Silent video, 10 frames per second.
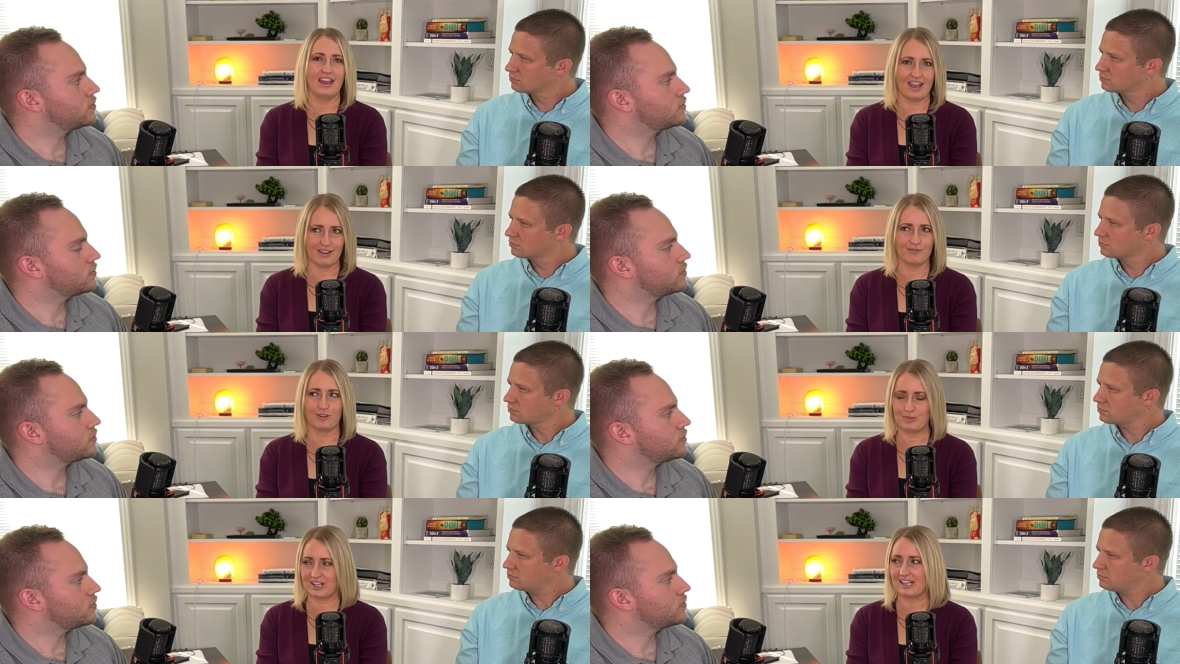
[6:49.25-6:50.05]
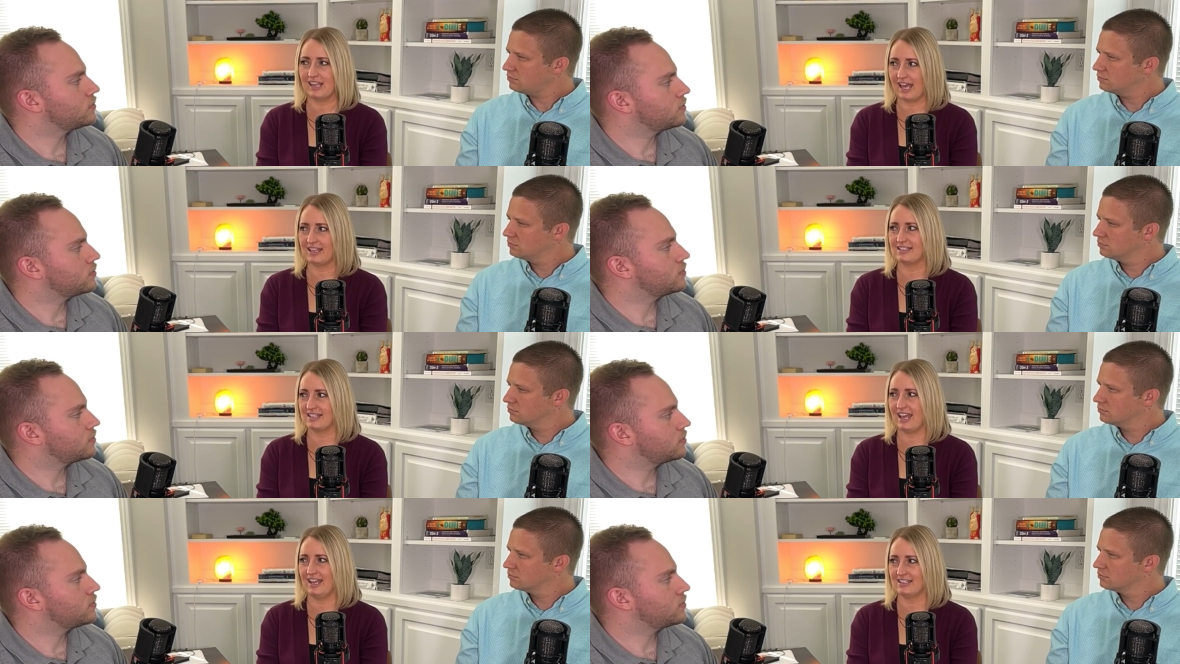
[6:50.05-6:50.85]
Speaker 1: Everybody lies
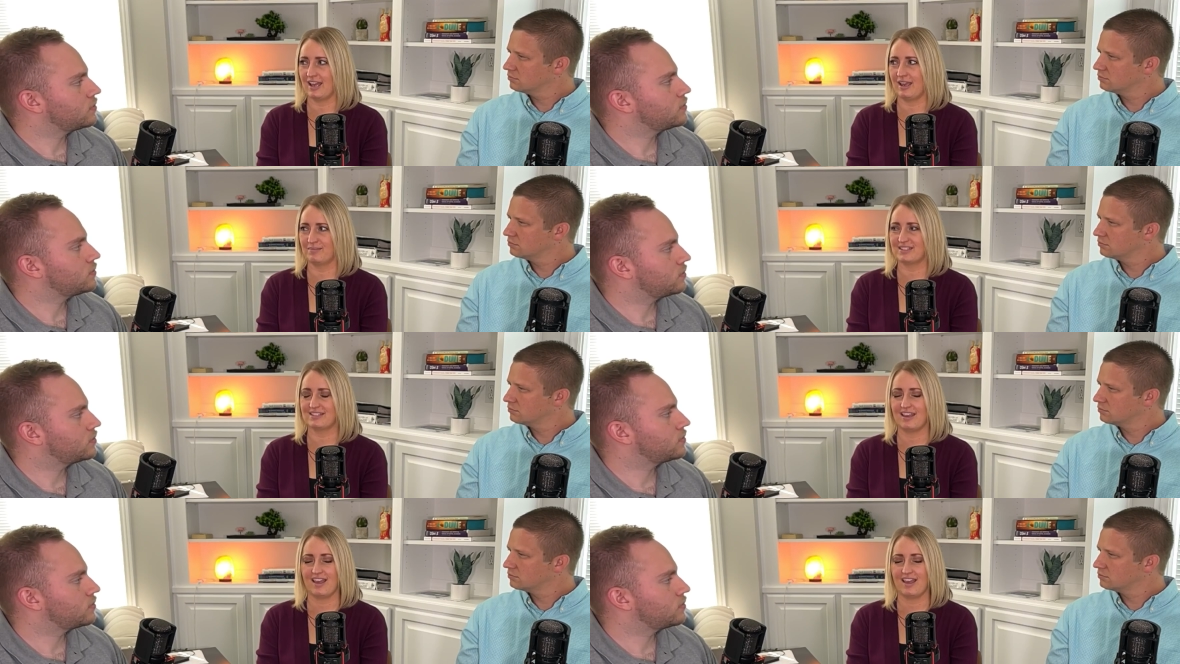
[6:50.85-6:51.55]
at times.